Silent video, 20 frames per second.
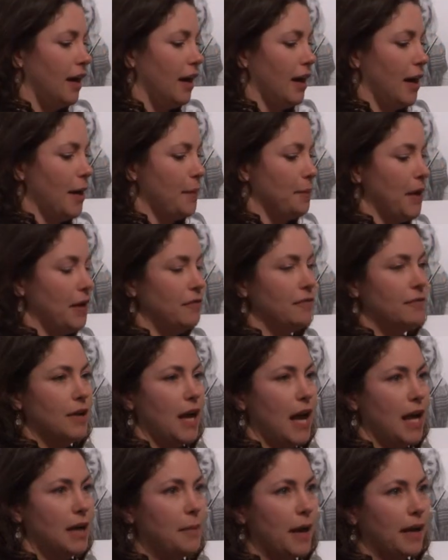
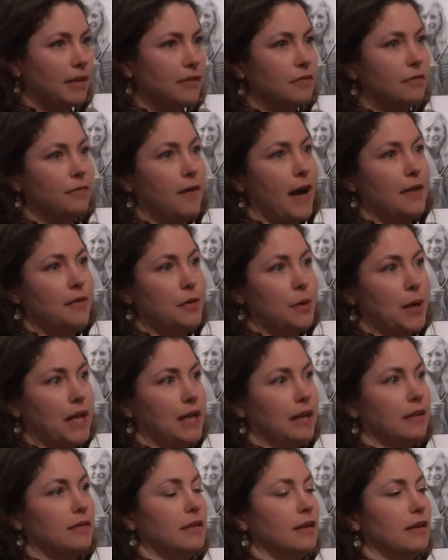And NMX and
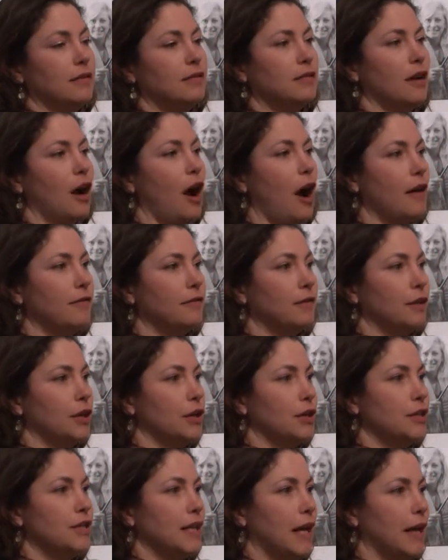508 exist to
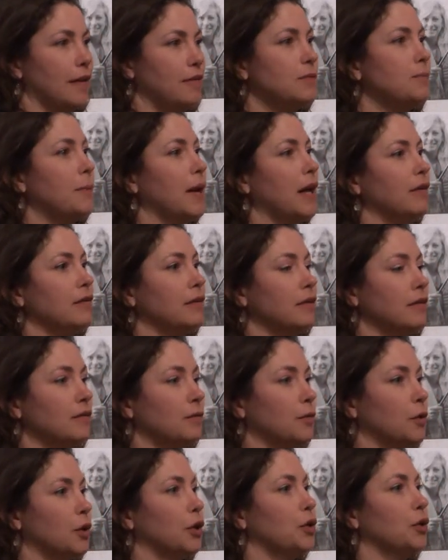offer safe
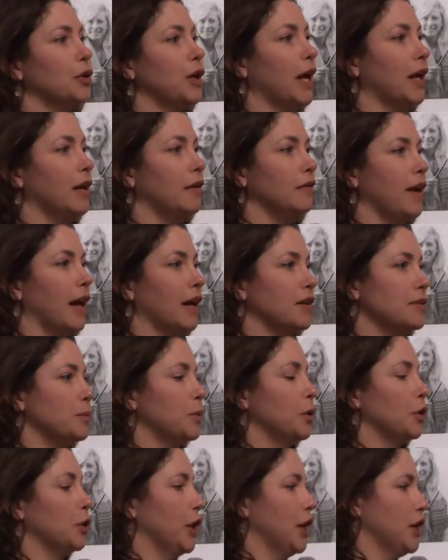spaces for creative
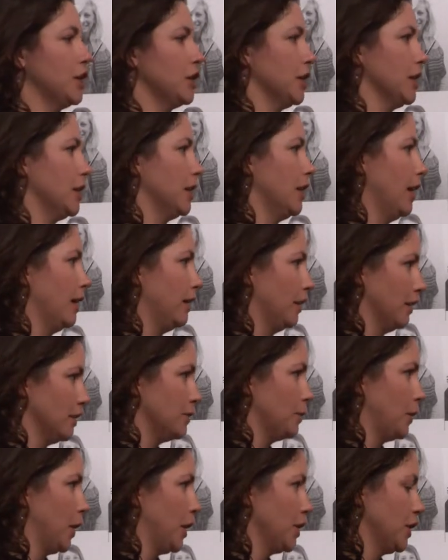exploration and
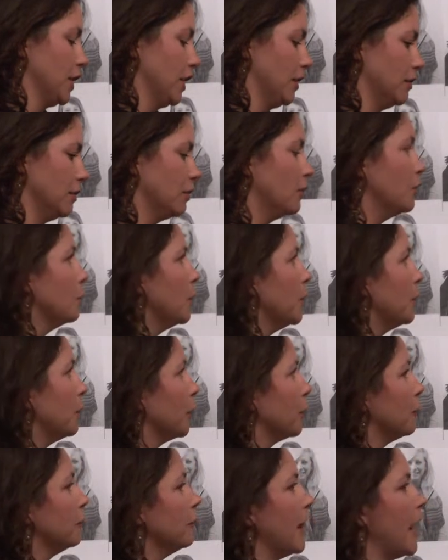expression. We
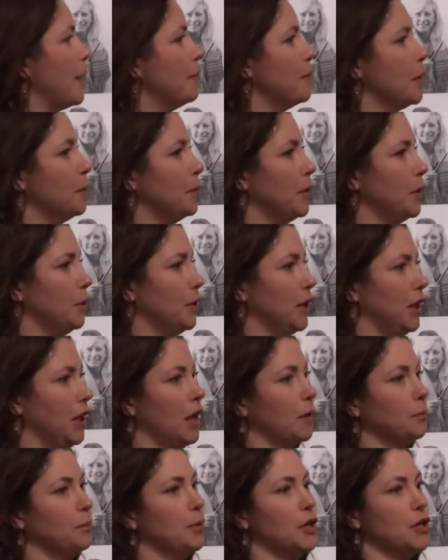work for that moment when a
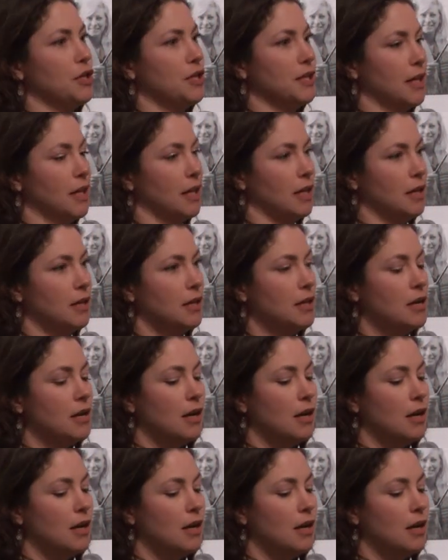young person